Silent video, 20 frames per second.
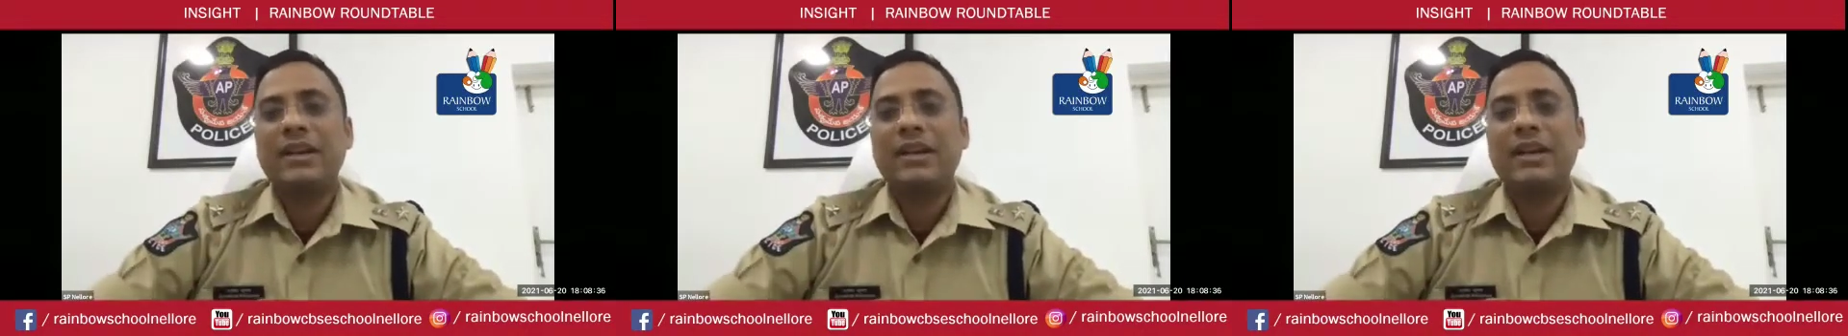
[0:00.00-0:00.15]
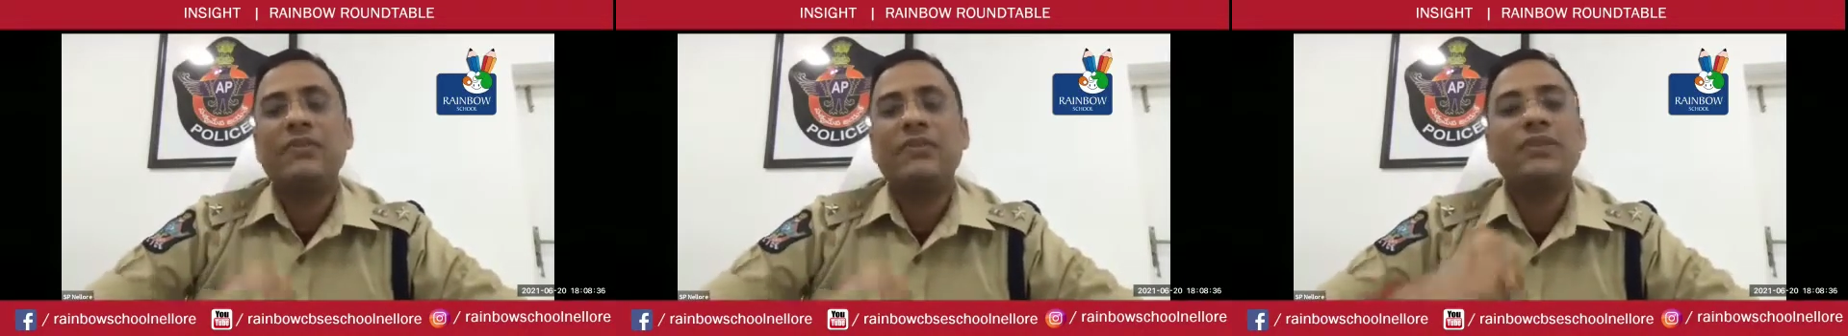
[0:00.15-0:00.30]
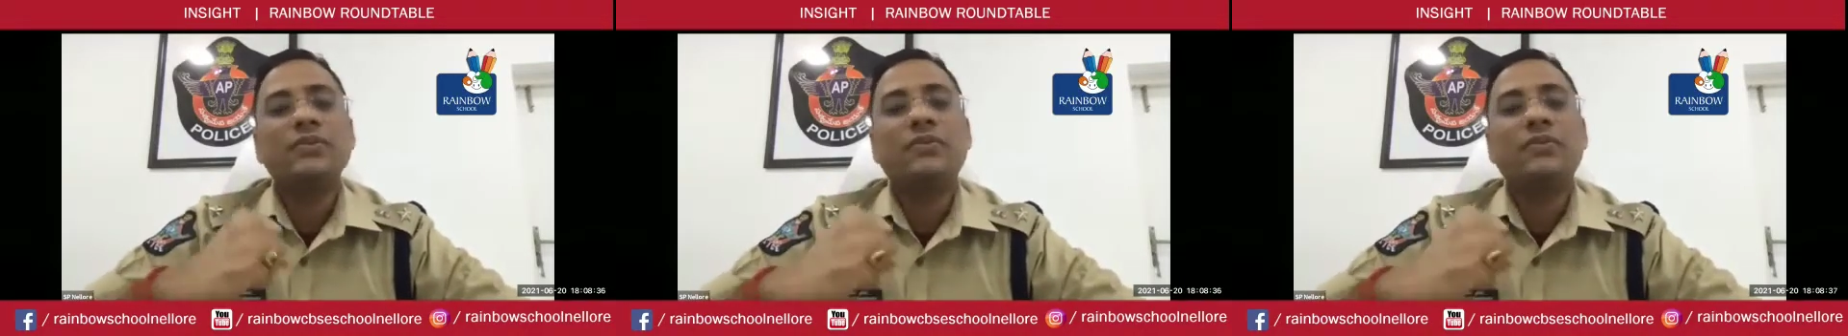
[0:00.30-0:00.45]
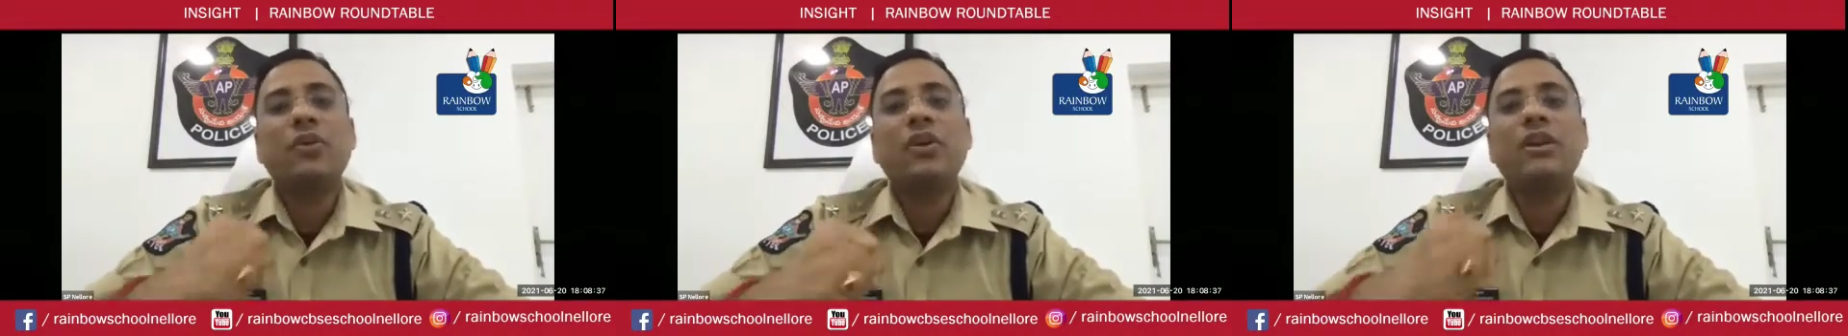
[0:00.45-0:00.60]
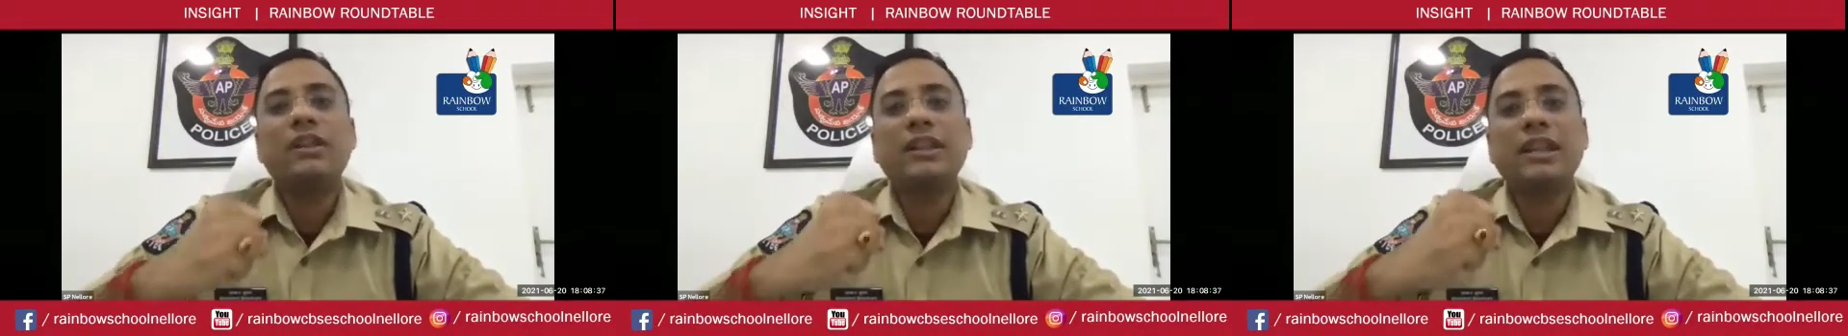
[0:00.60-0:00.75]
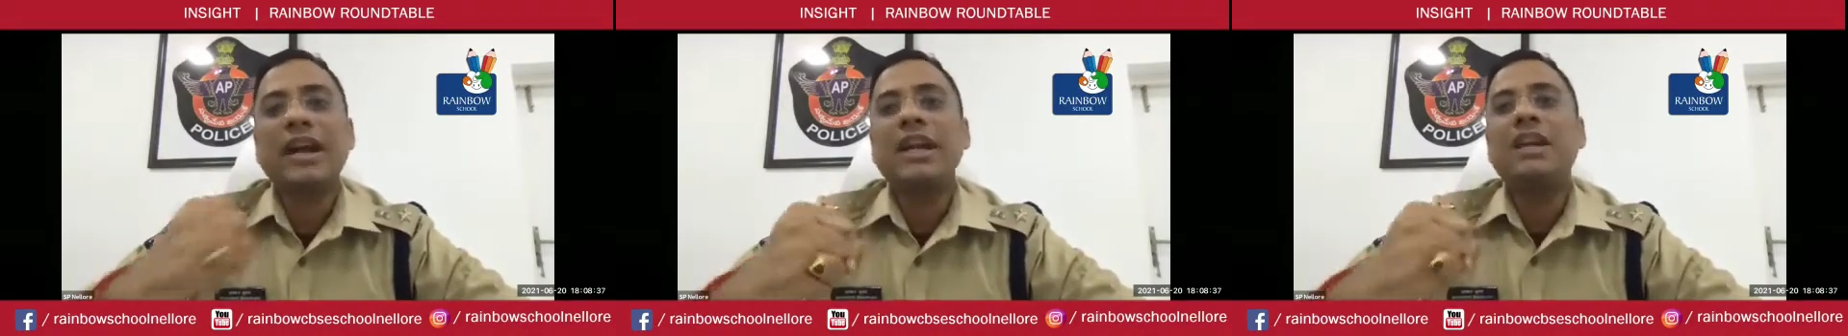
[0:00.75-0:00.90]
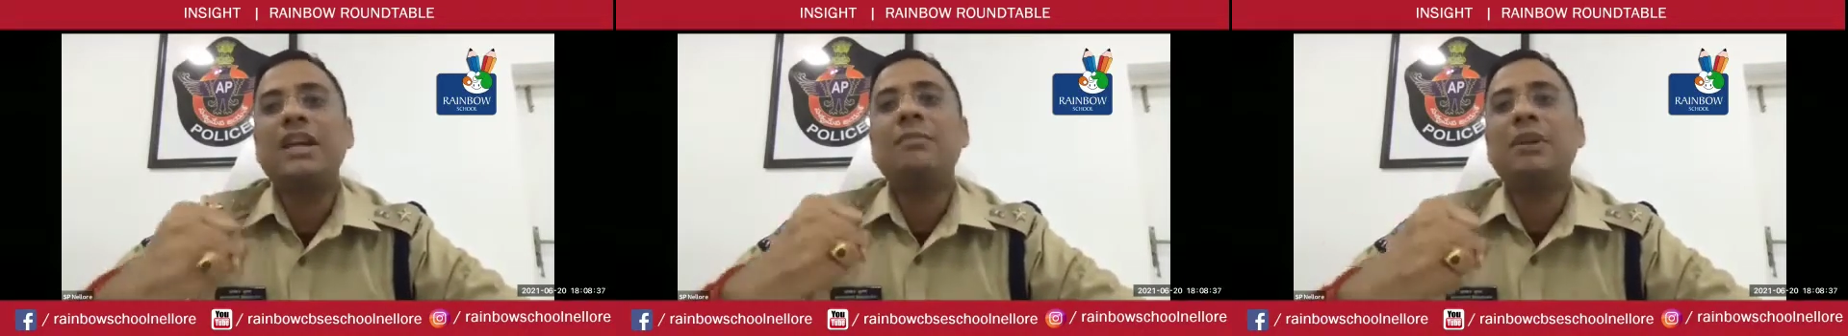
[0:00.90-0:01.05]
It was for
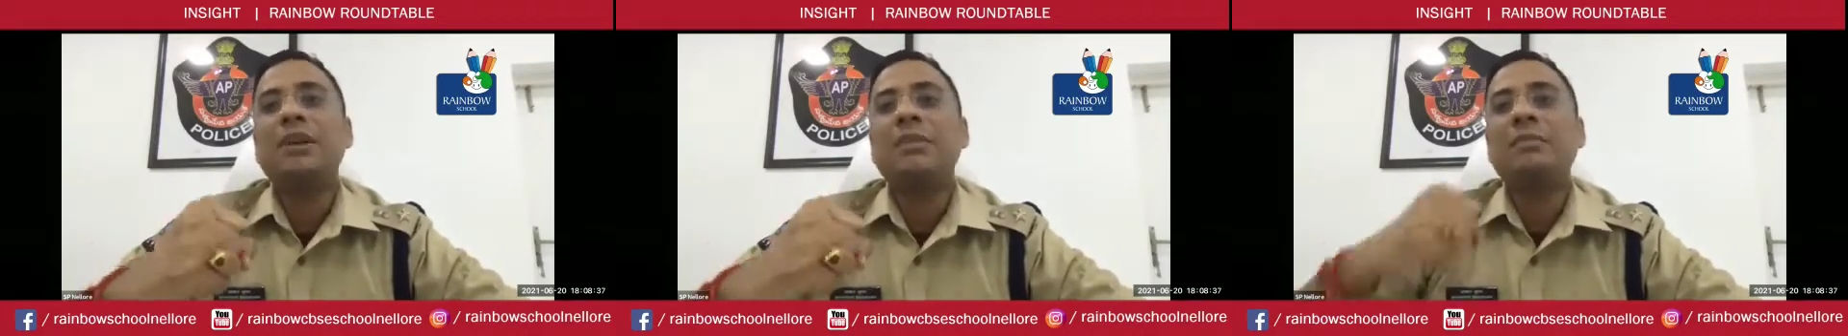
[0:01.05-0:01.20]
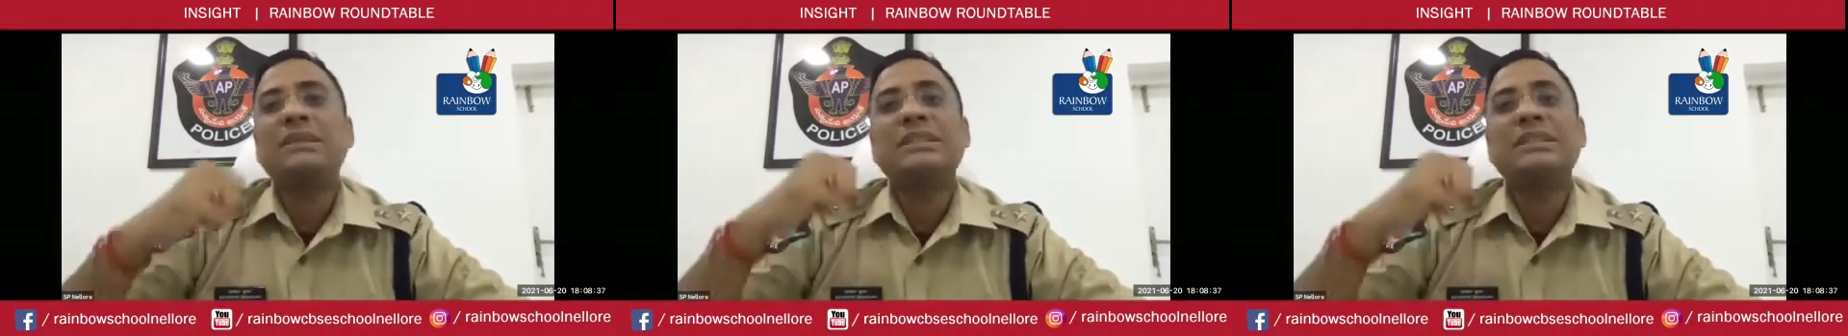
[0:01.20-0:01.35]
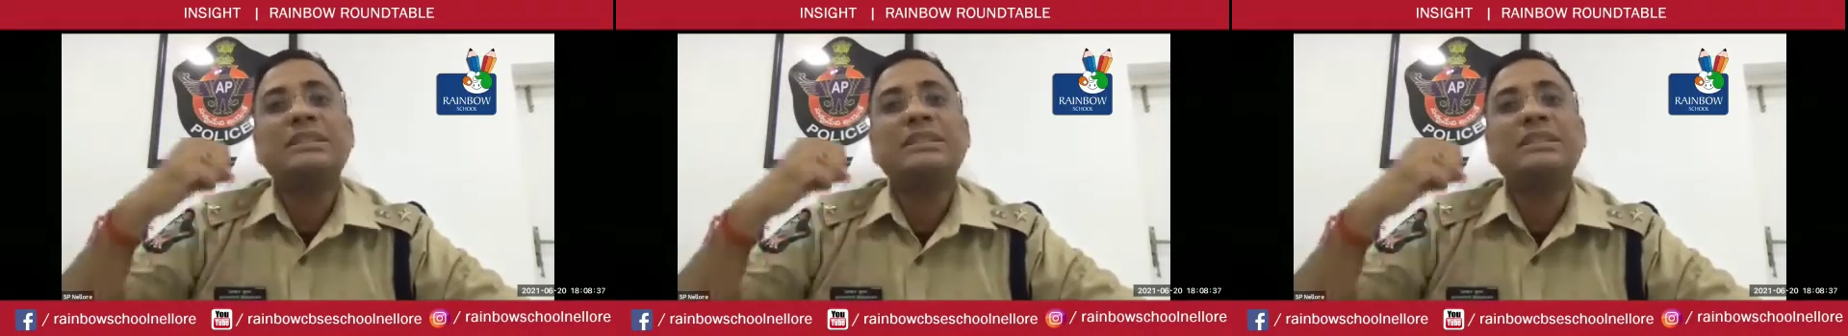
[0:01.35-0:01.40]
that purpose